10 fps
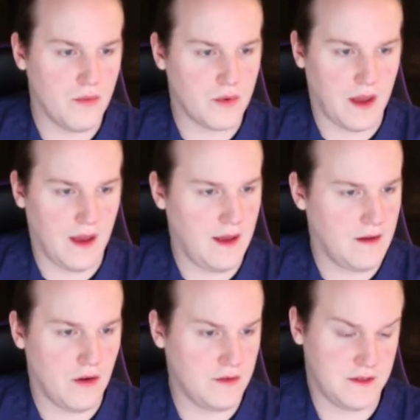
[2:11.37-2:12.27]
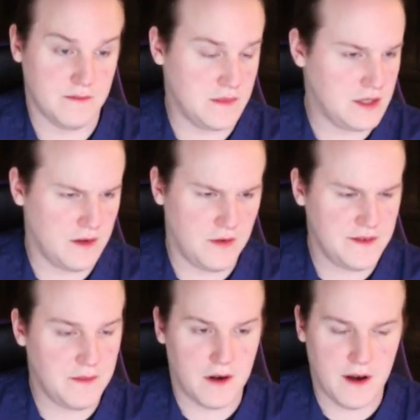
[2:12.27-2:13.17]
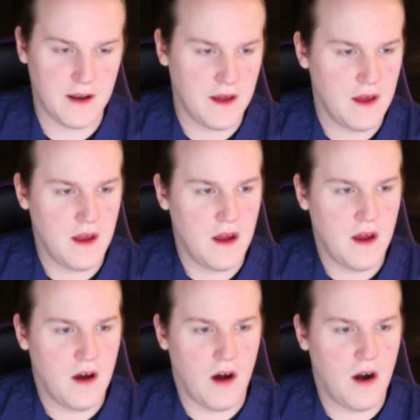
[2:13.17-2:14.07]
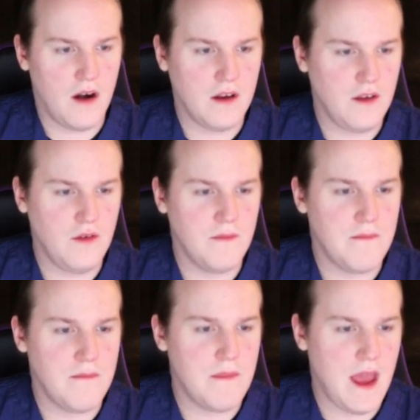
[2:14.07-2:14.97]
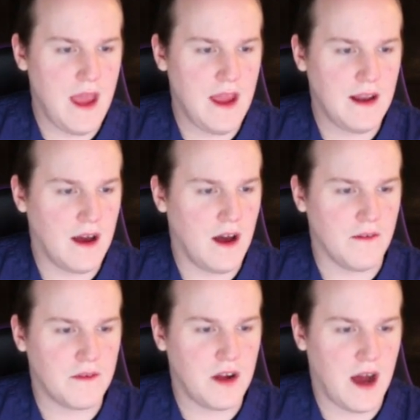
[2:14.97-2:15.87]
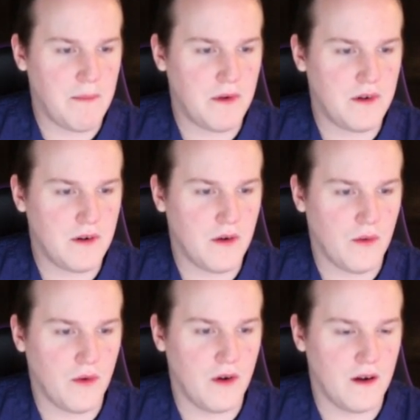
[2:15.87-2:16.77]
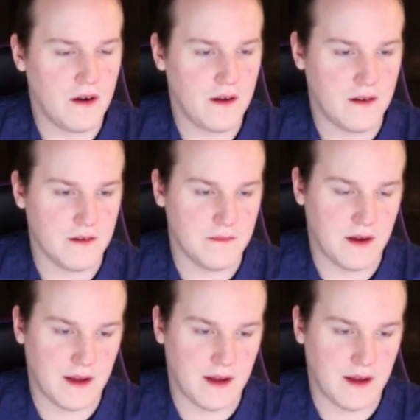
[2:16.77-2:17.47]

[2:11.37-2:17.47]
Okay, wholesome, just wholesome. All right, are you made of copper or oh